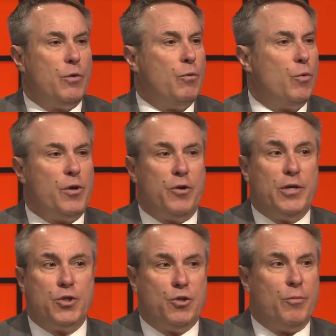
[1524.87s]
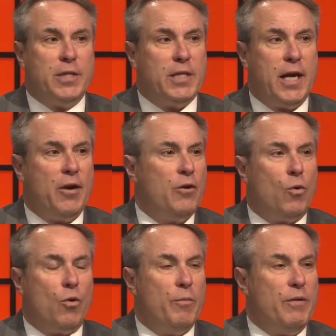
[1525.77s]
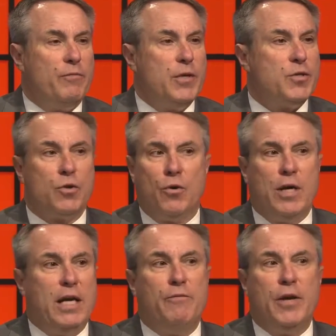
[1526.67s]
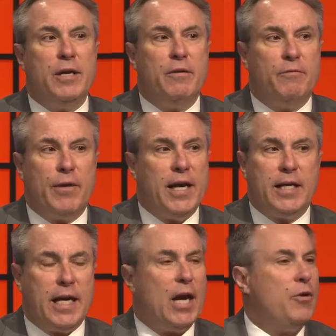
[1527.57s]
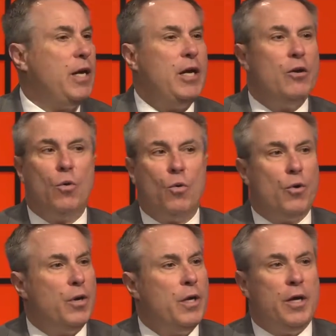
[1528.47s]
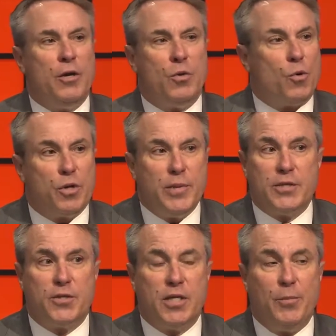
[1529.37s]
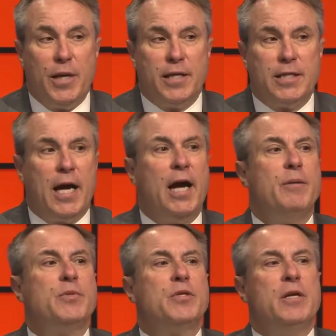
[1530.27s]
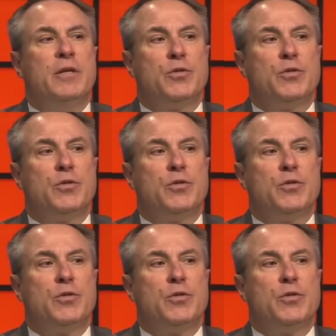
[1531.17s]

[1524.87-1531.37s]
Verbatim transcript: and whether it's Germantown or Memphis or even Fayette County or North Mississippi at times.